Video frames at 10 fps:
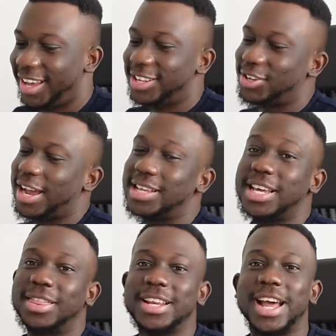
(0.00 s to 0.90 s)
So, guys,
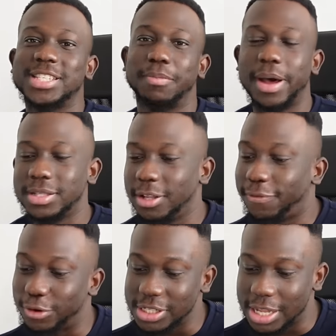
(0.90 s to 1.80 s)
I think that's about it
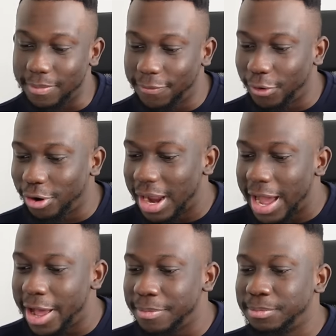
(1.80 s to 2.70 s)
for step four.
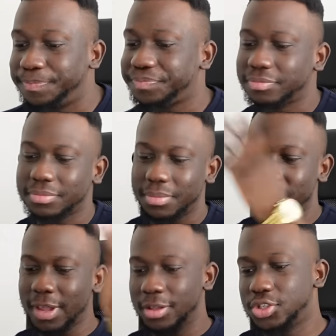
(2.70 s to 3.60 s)
Um,
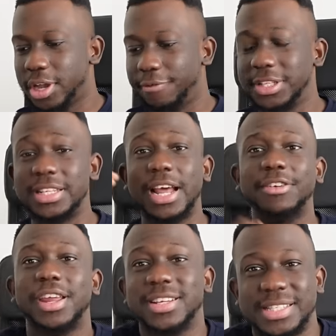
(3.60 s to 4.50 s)
so I've written
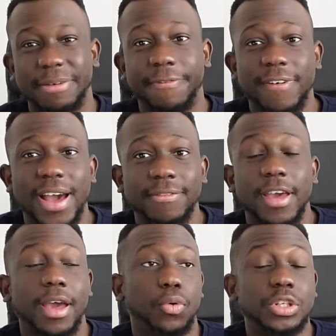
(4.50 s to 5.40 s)
down here step
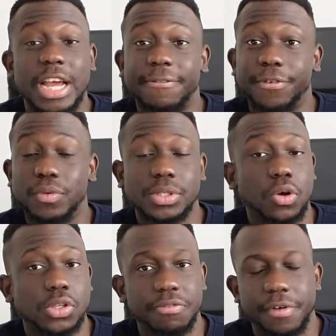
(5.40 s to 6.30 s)
five, which I feel is
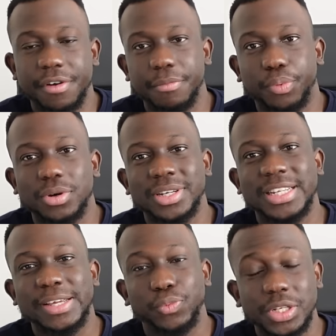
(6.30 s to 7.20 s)
also very
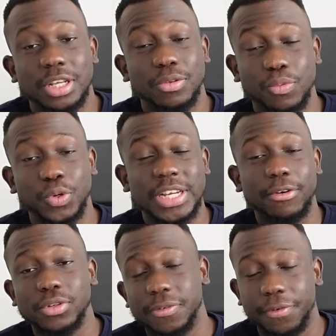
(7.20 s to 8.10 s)
important, which I
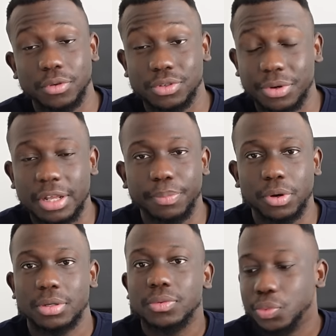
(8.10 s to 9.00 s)
also feel is really
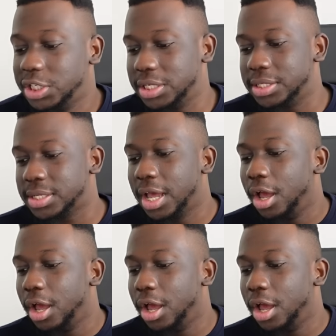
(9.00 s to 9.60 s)
important, which is